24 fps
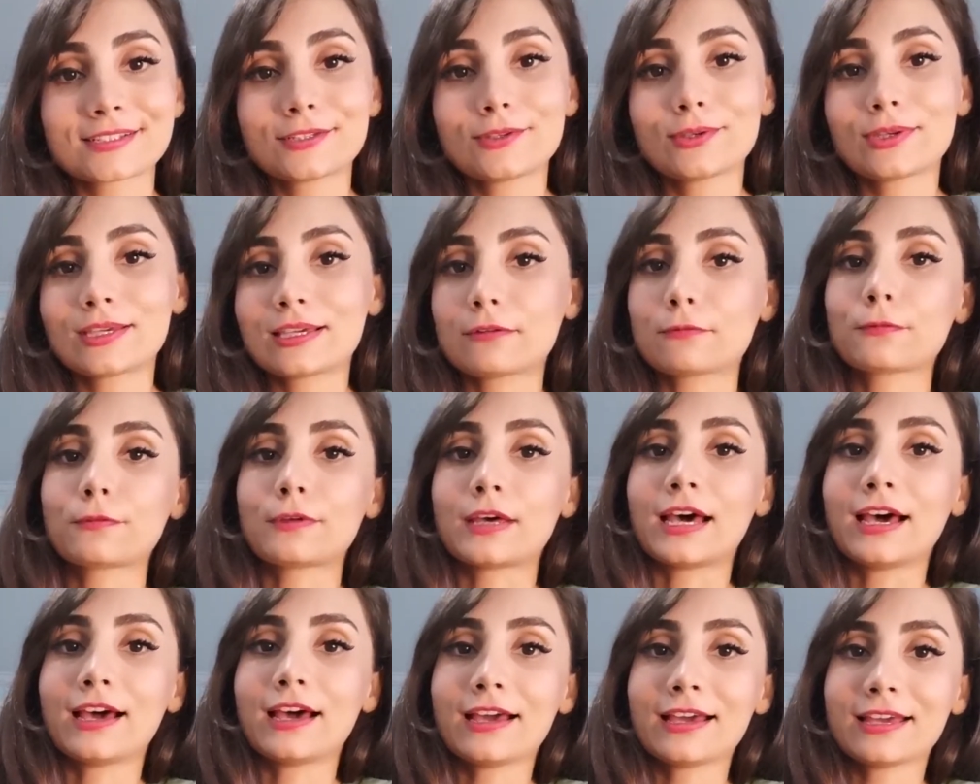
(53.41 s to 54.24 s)
you can
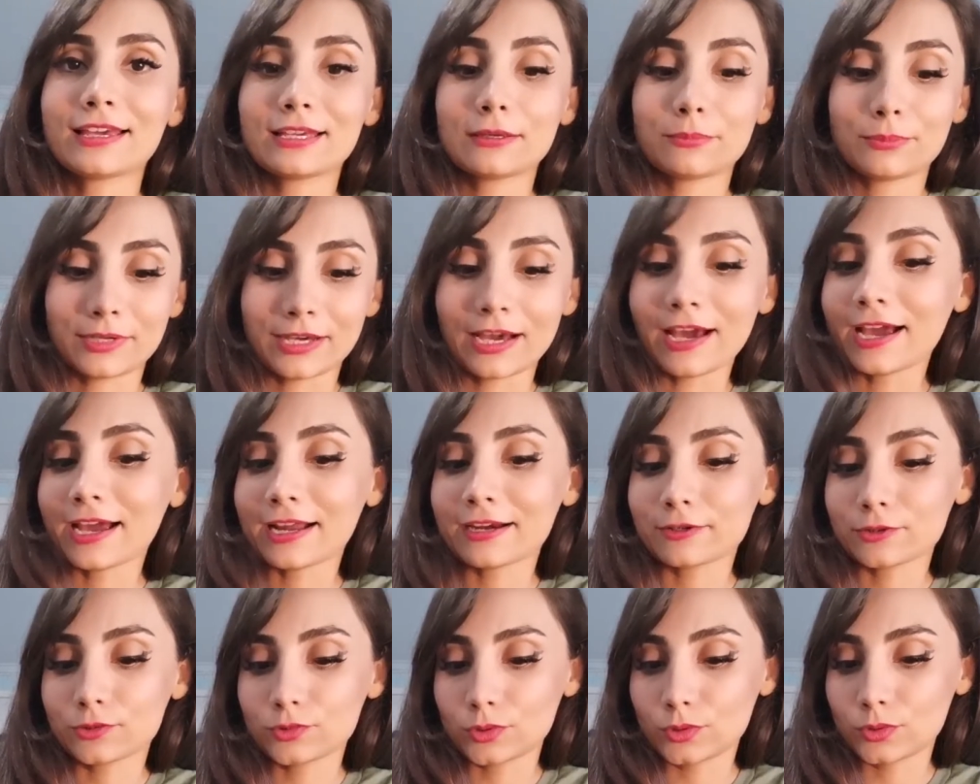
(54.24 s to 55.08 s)
fly, but I
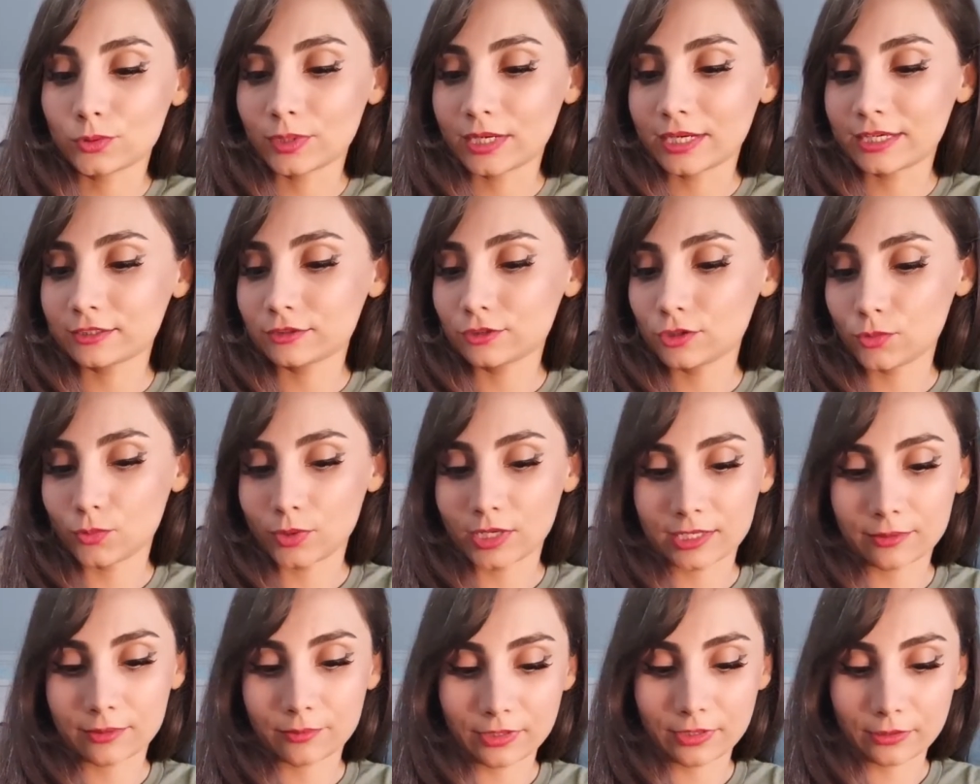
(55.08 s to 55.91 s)
don't know why you want
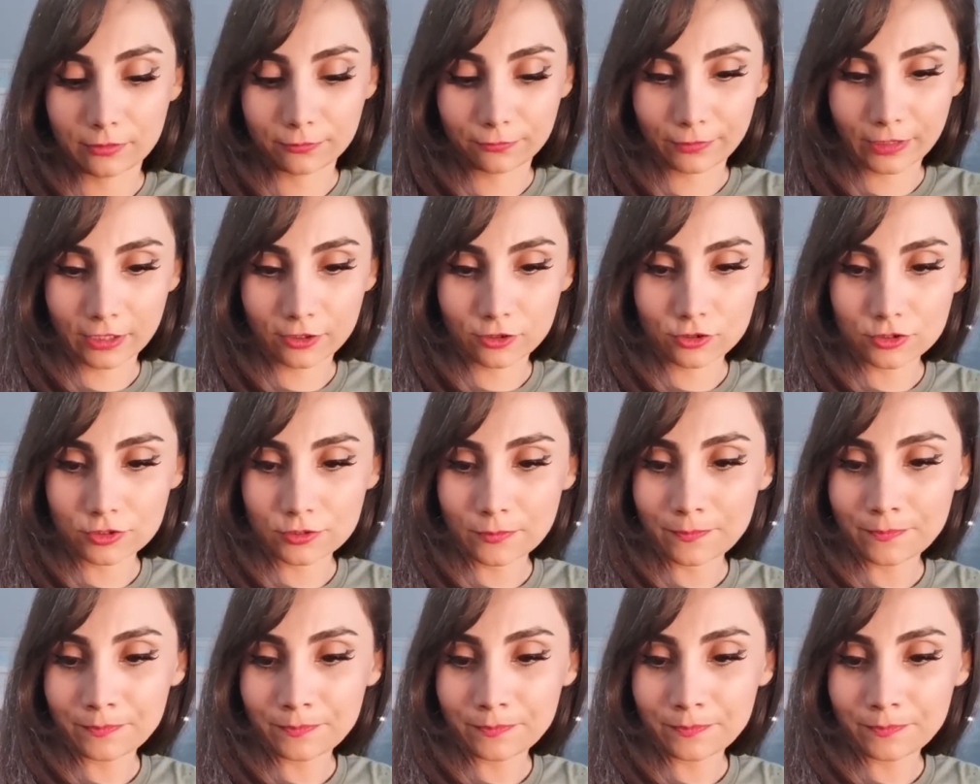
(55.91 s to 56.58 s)
to be a fish.